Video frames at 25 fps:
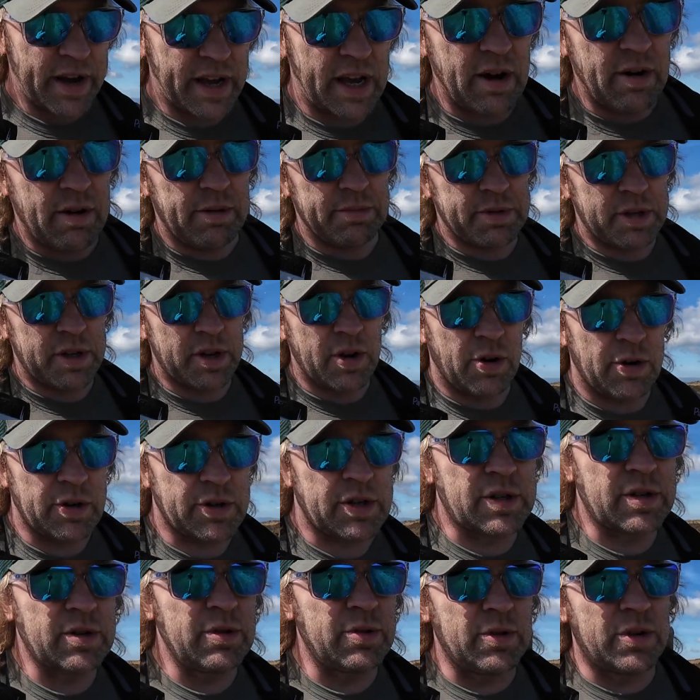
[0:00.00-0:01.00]
go up to
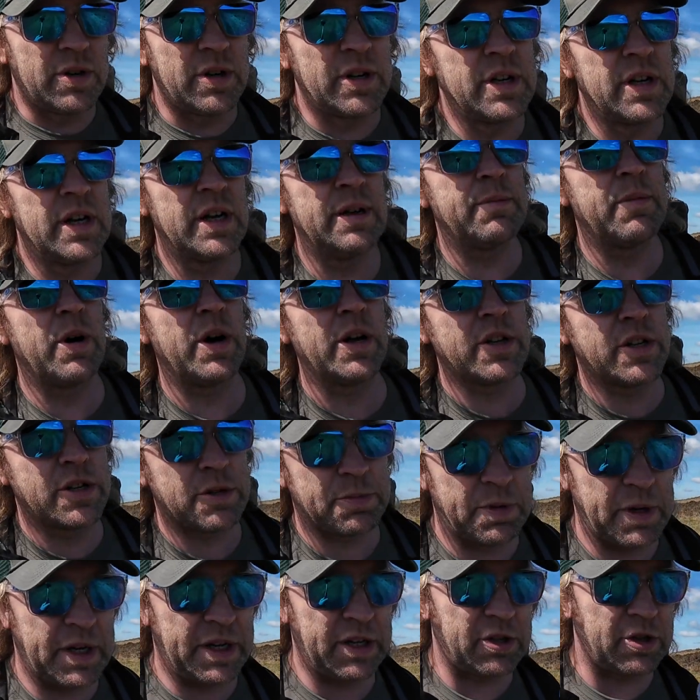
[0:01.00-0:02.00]
Coxtor. It might
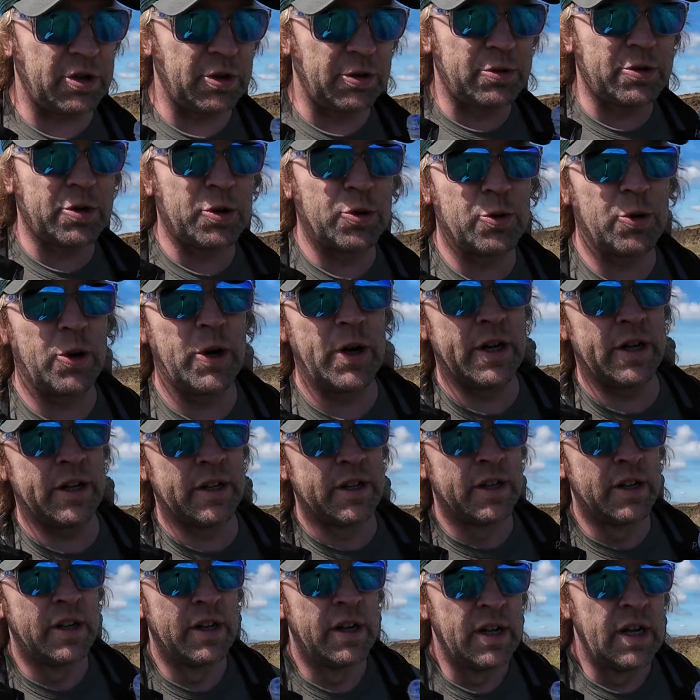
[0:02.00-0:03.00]
just be a two tour
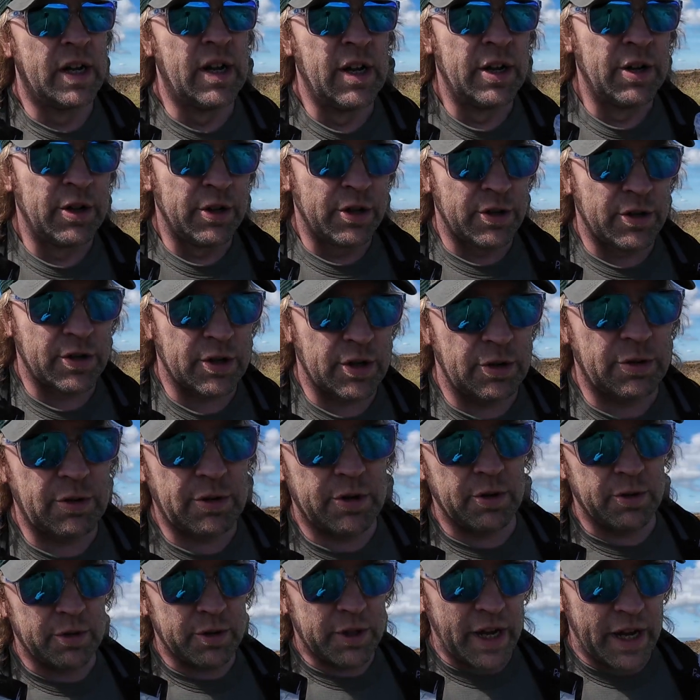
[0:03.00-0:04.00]

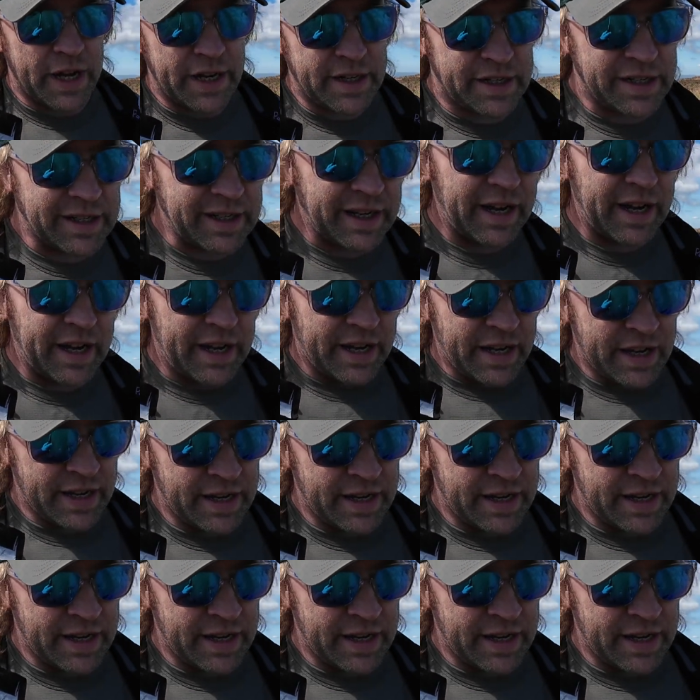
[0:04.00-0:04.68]
day today,